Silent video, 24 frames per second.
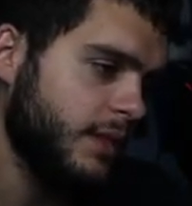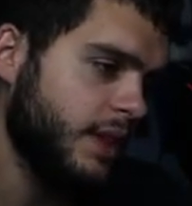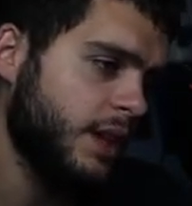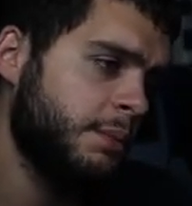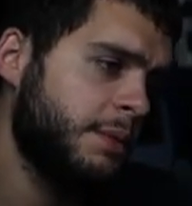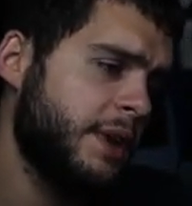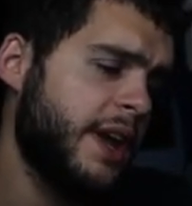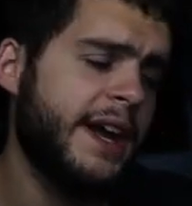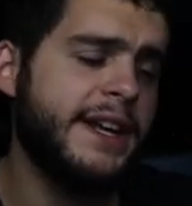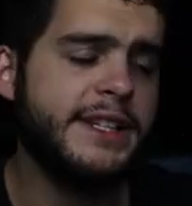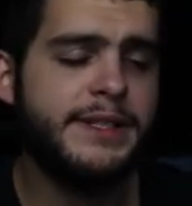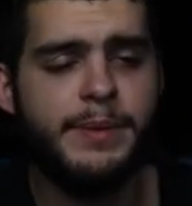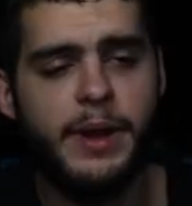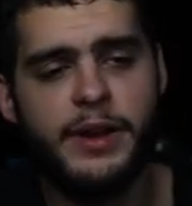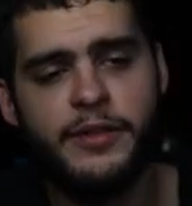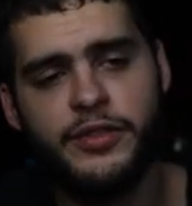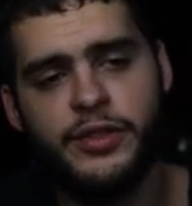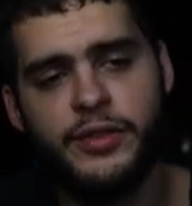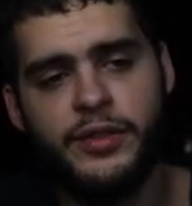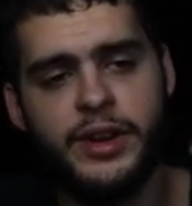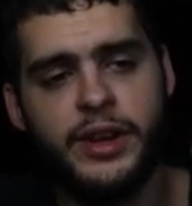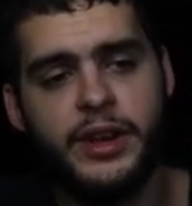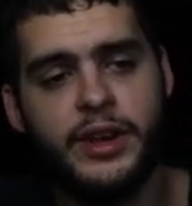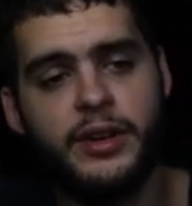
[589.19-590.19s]
But guys, about it for
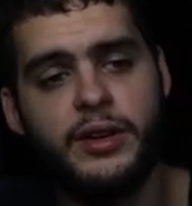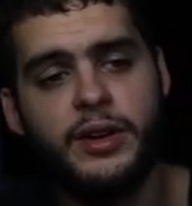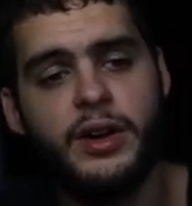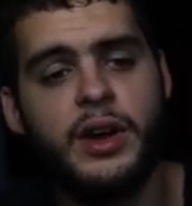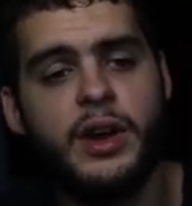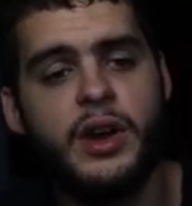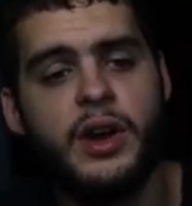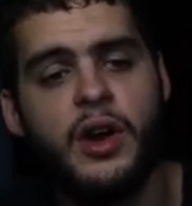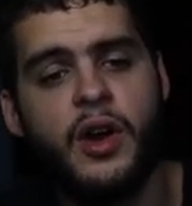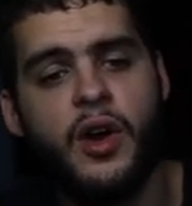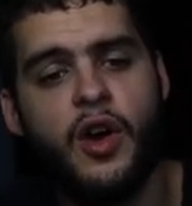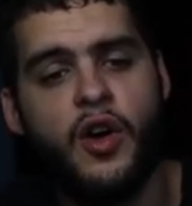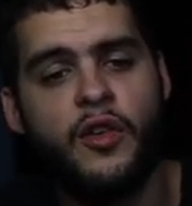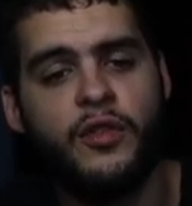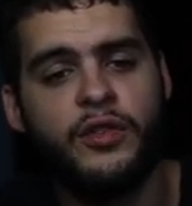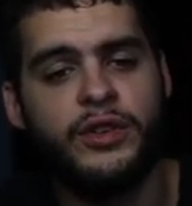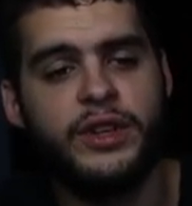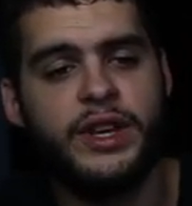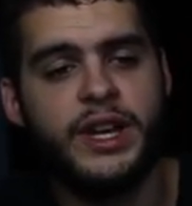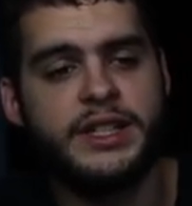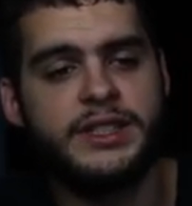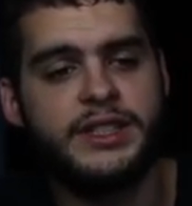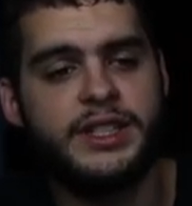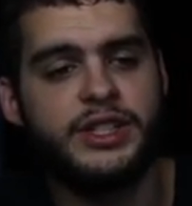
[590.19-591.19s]
the video. Hopefully
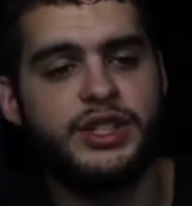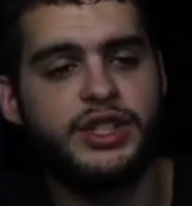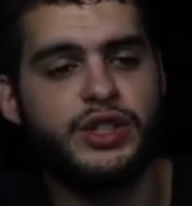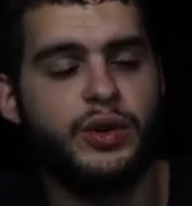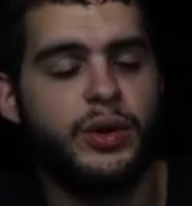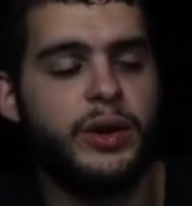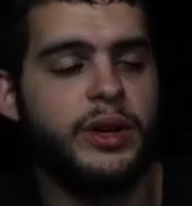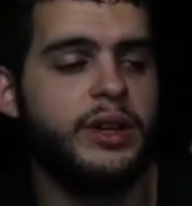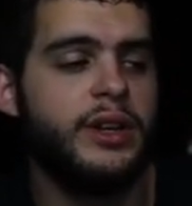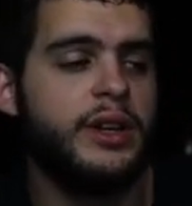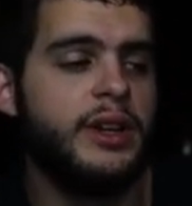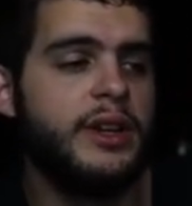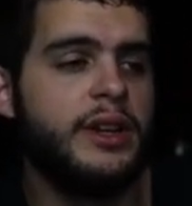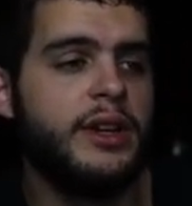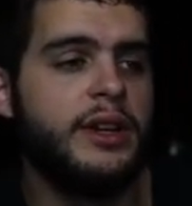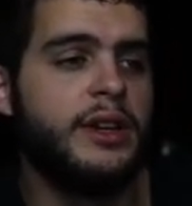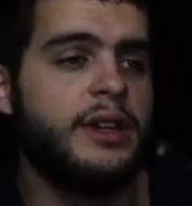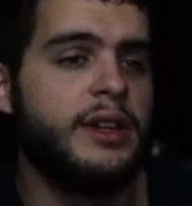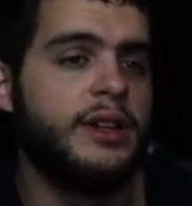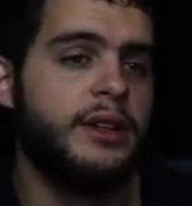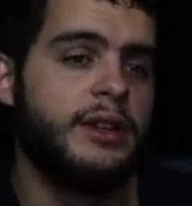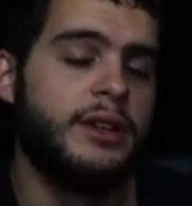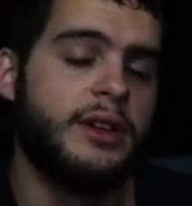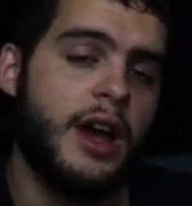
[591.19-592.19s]
you guys did enjoy.
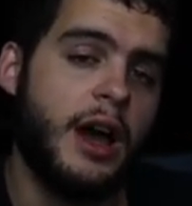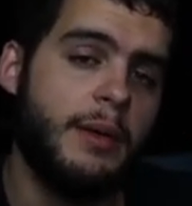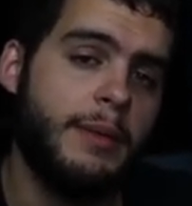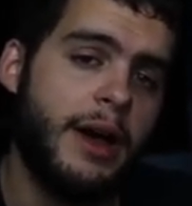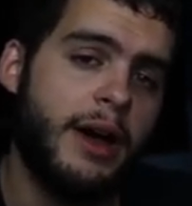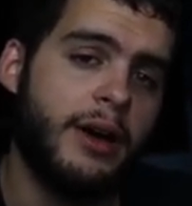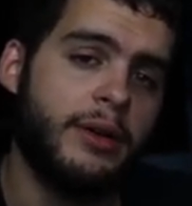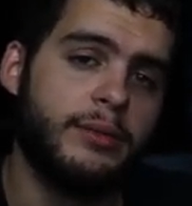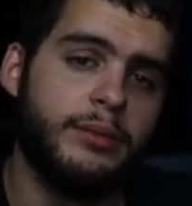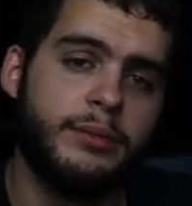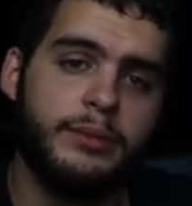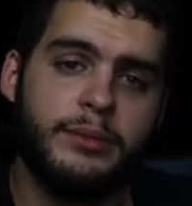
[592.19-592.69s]
I'm out.